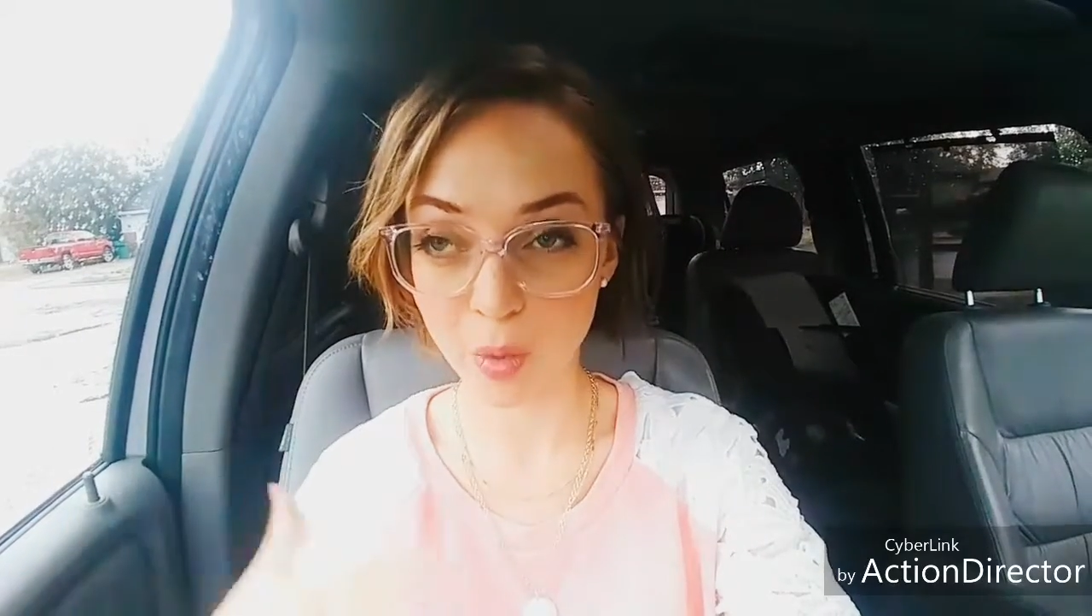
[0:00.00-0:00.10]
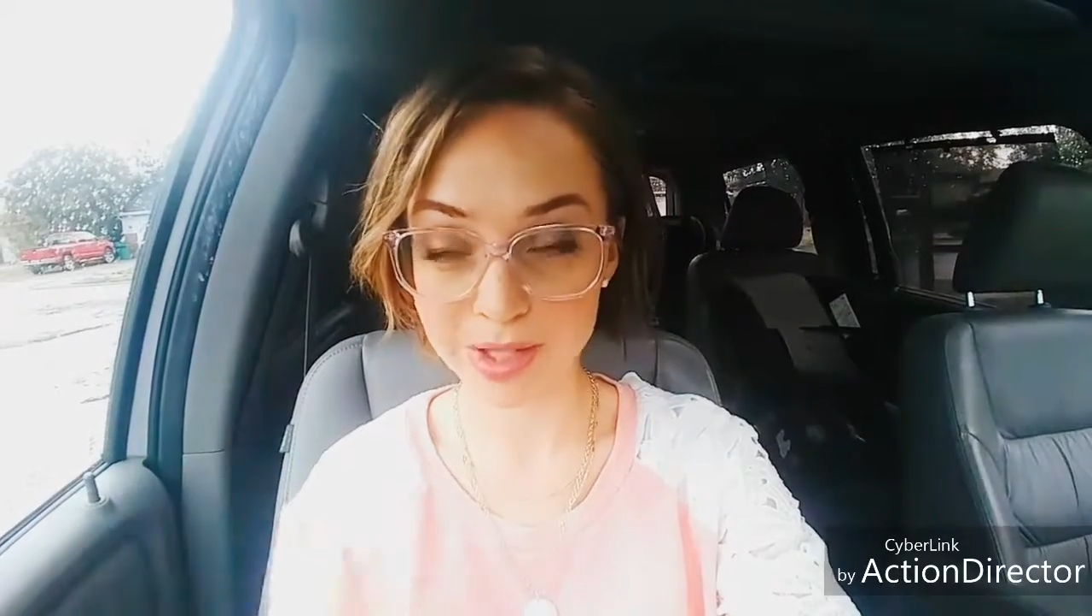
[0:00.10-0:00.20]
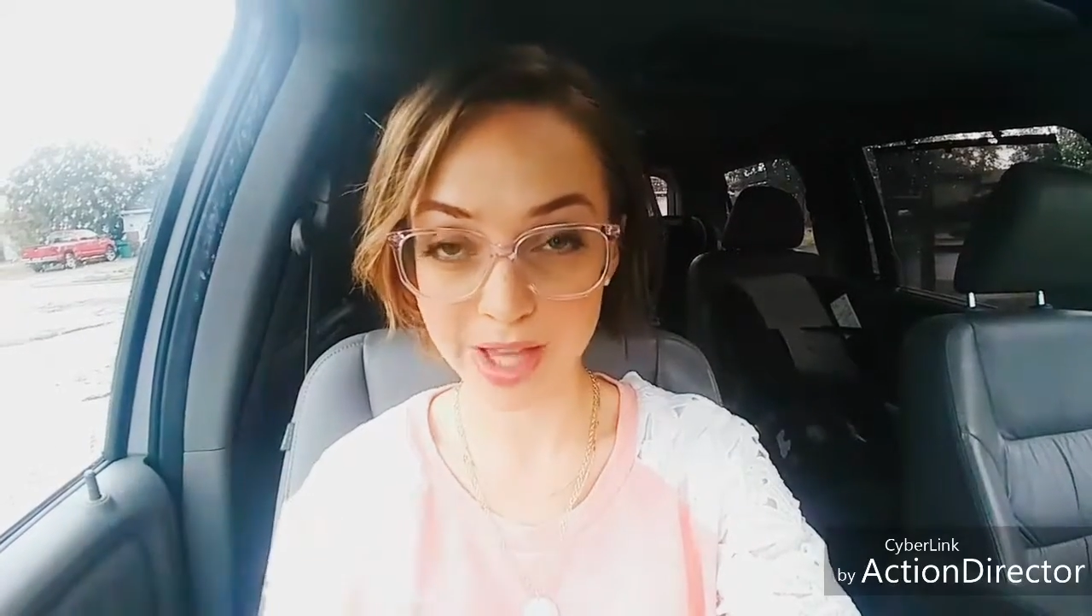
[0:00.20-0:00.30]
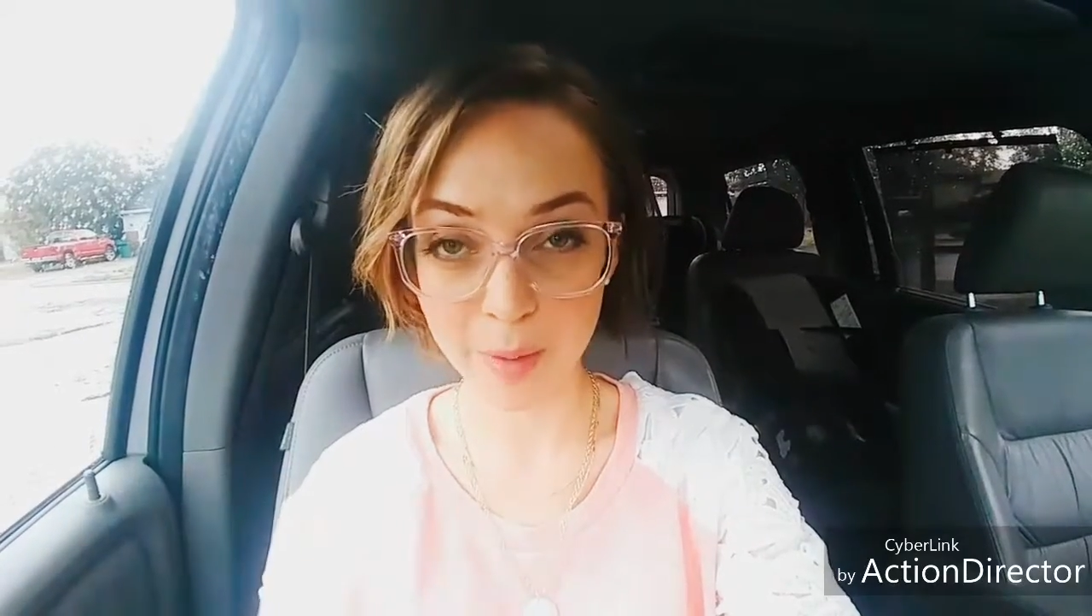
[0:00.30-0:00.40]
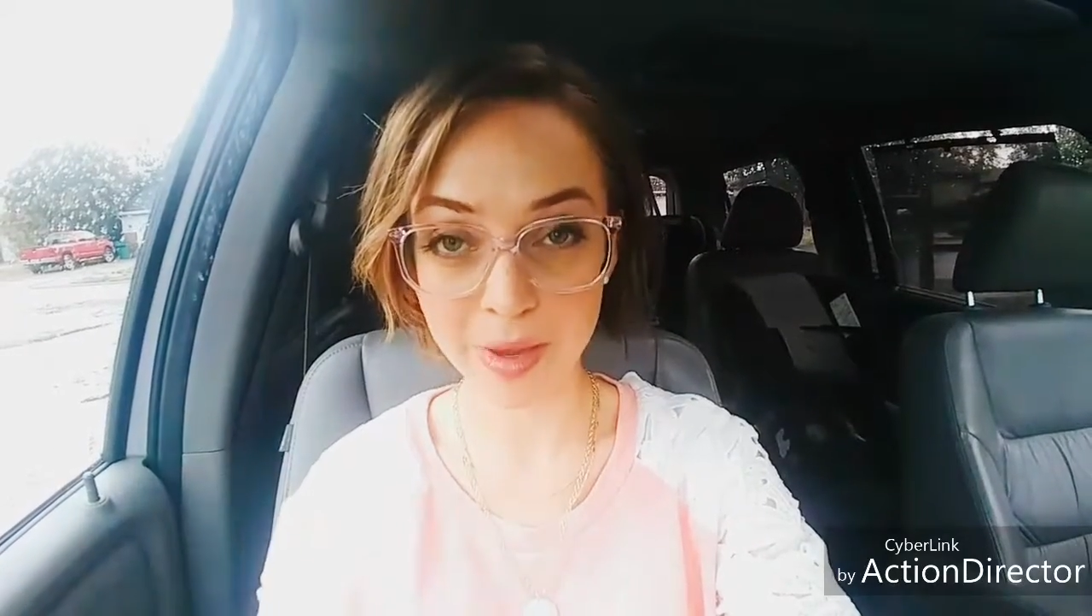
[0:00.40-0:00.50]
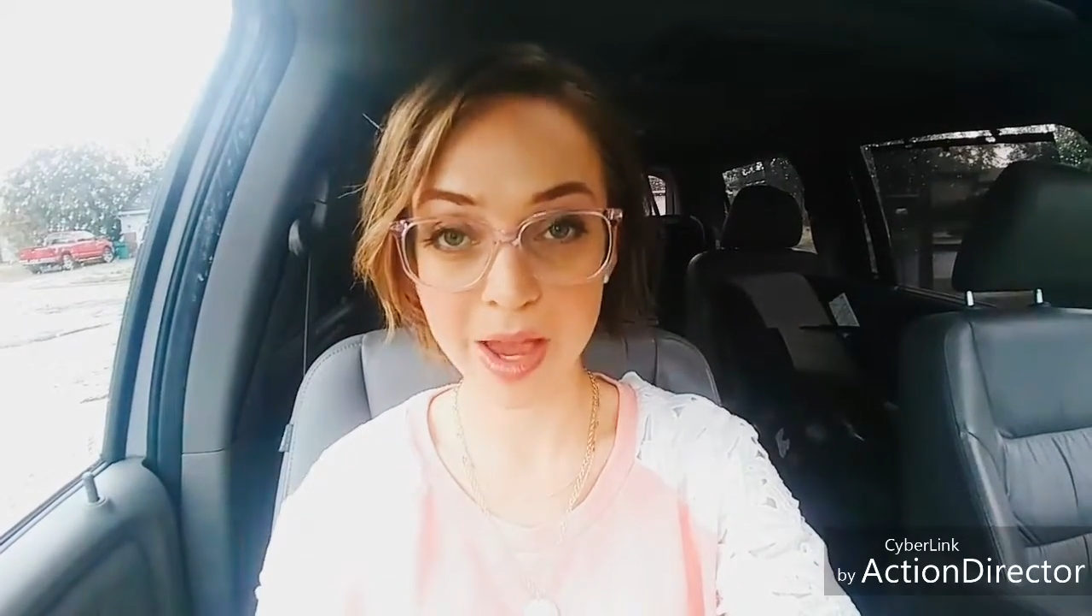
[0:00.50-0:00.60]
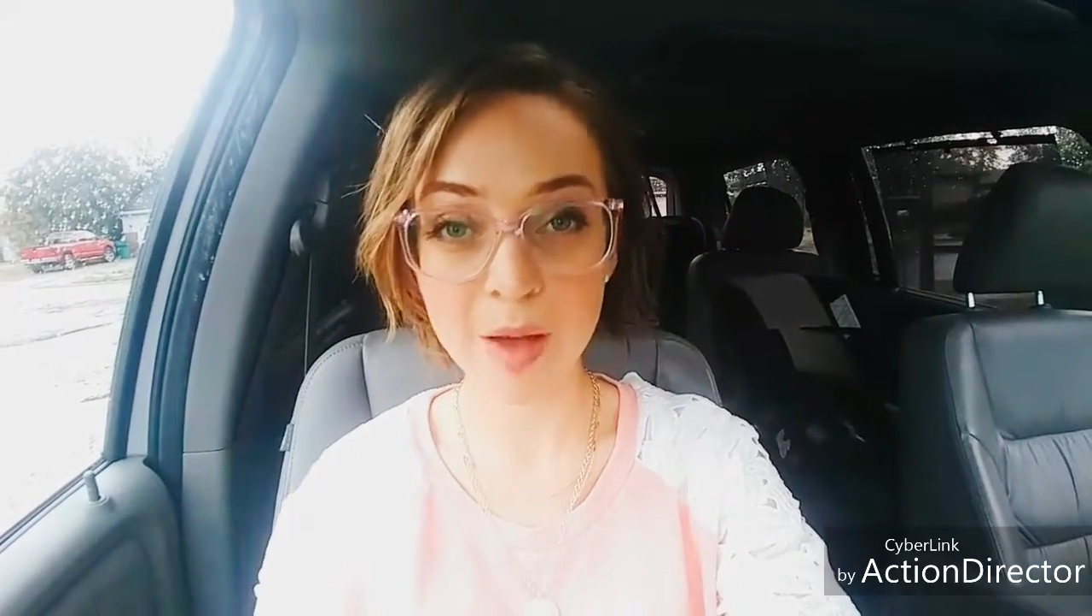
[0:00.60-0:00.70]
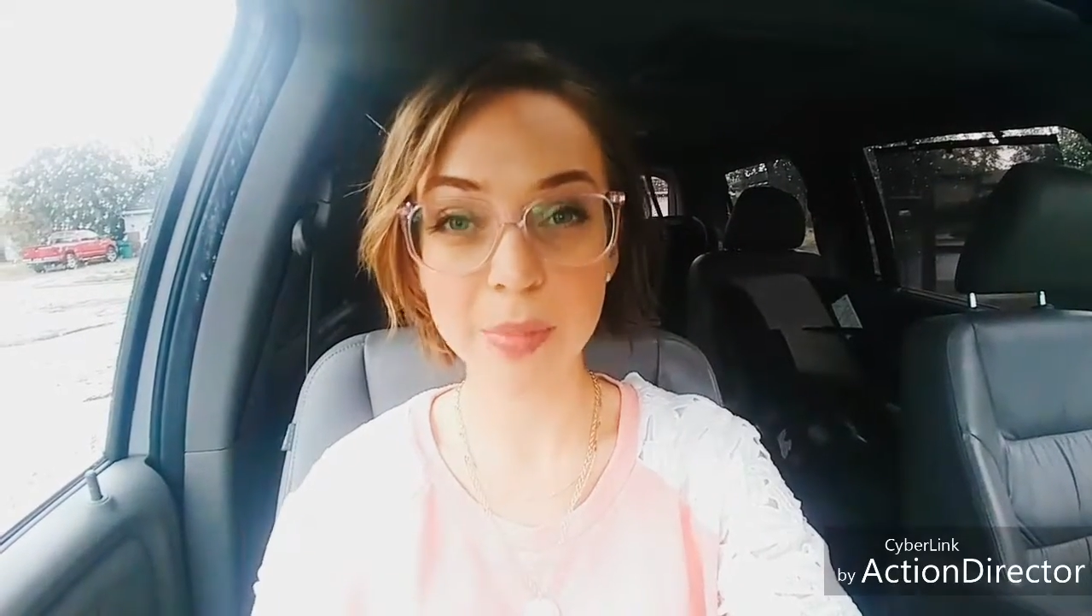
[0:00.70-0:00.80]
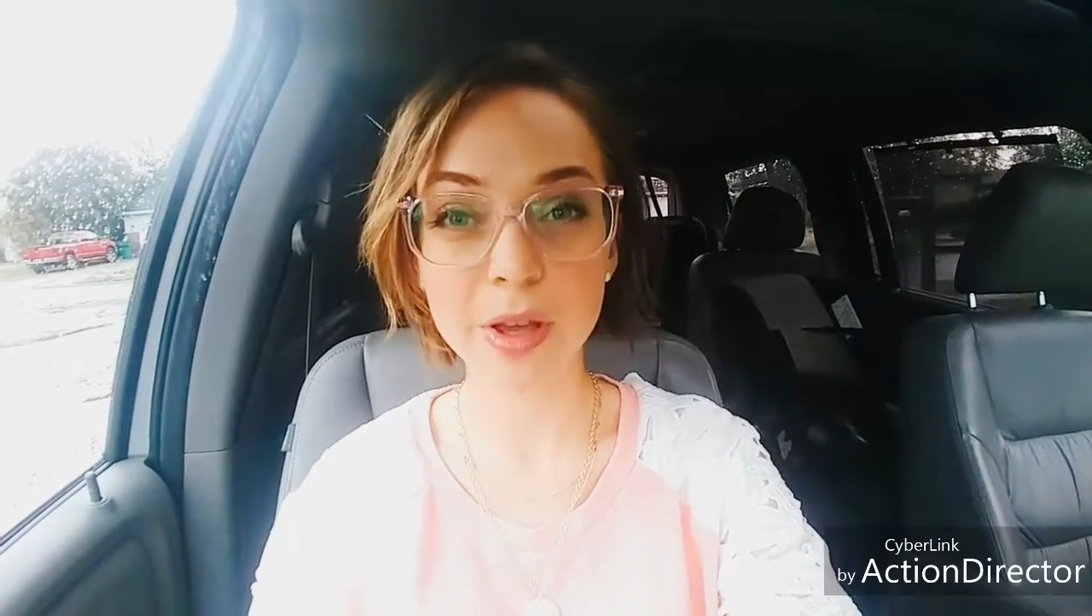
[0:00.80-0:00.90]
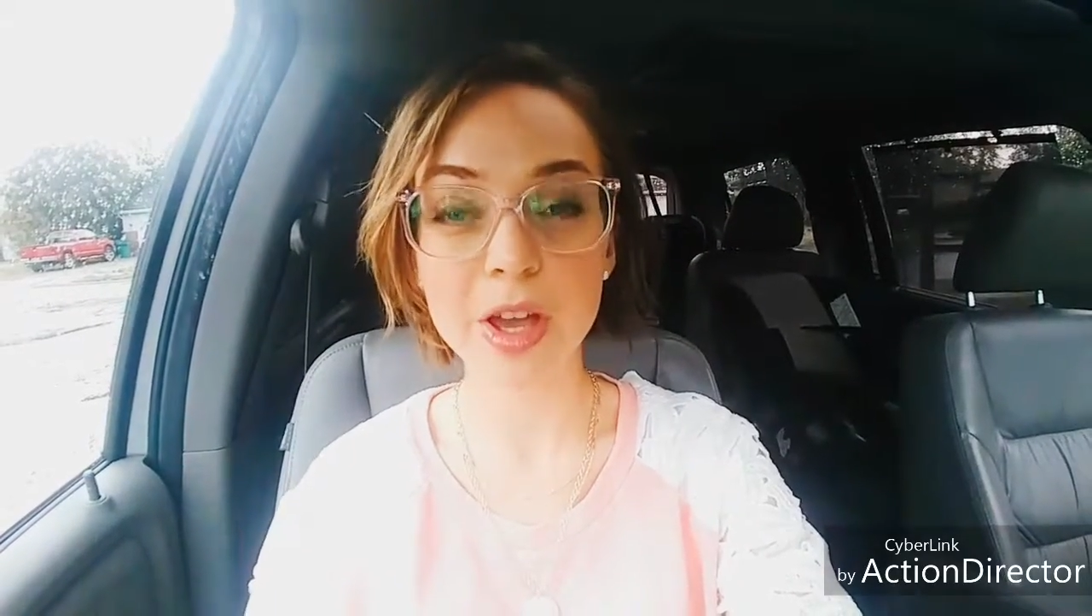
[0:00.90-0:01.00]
what's coming up.